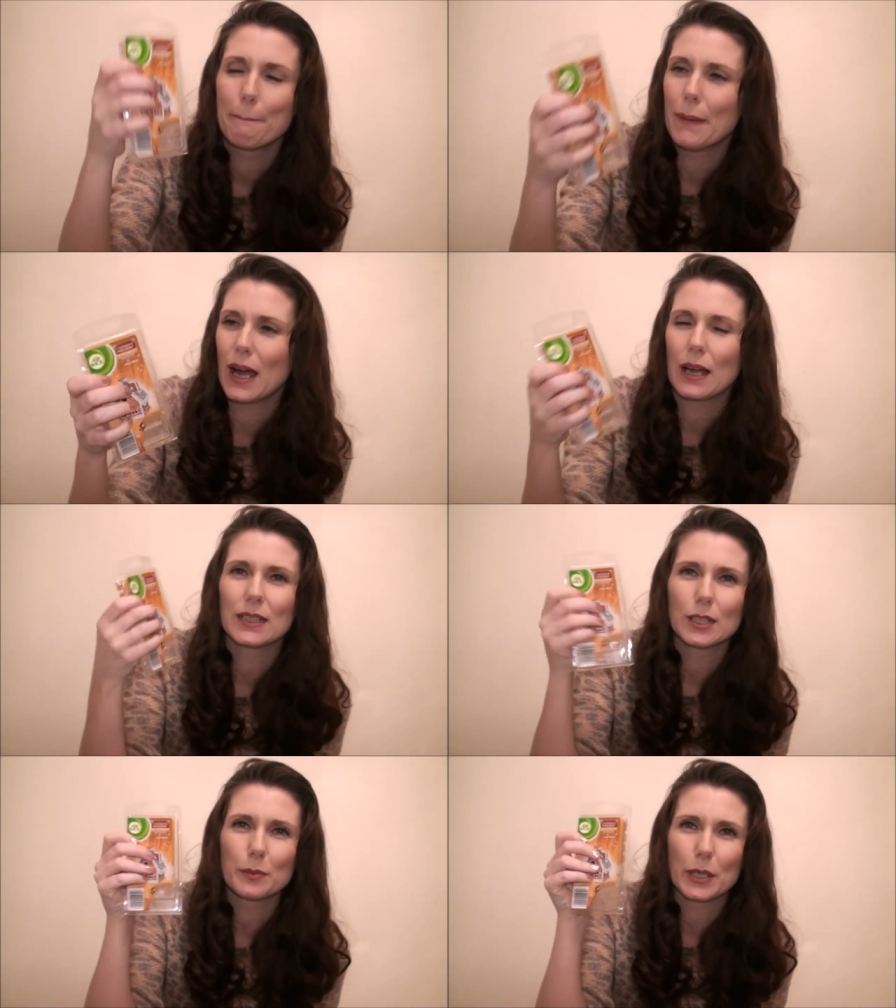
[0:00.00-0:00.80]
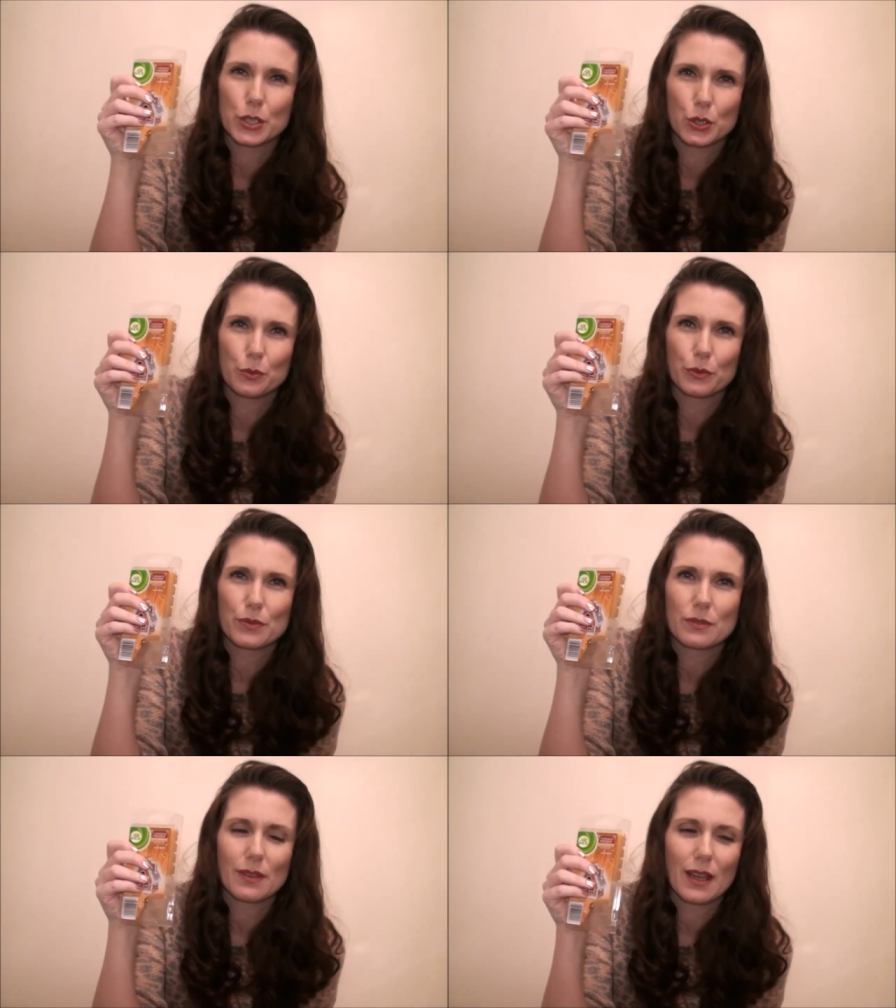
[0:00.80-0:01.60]
but a little bit too...
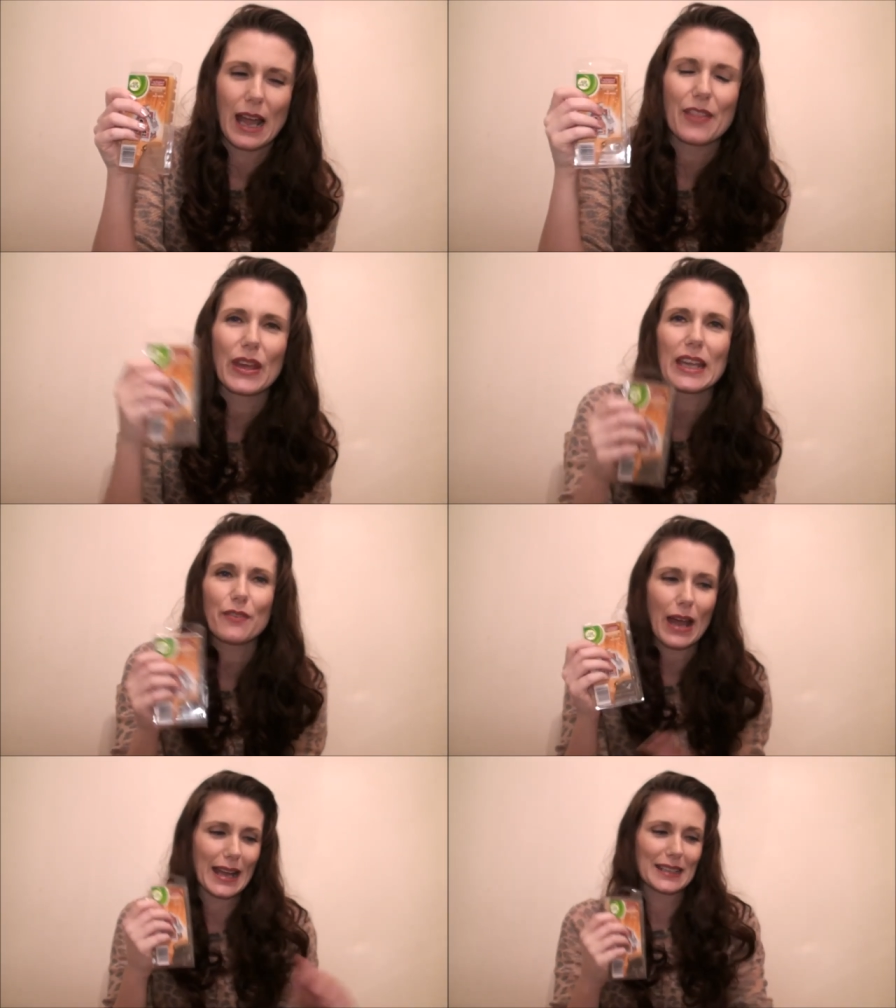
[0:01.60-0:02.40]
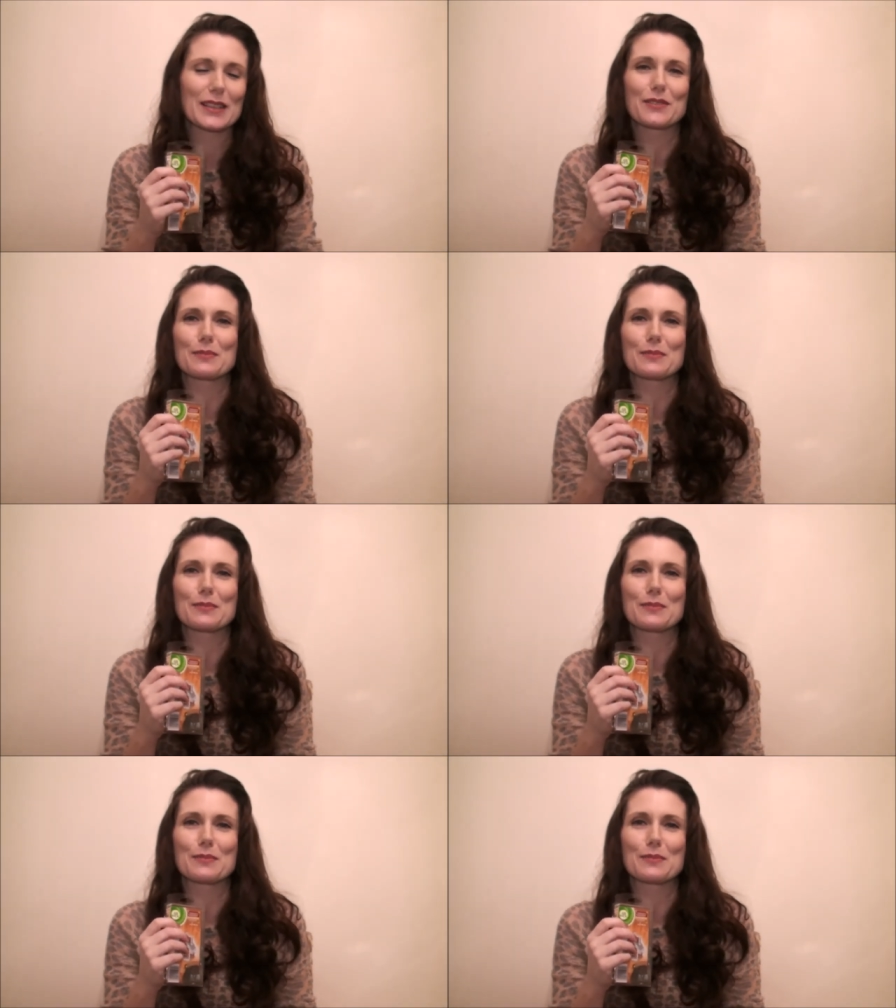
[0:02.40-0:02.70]
I think if I hadn't have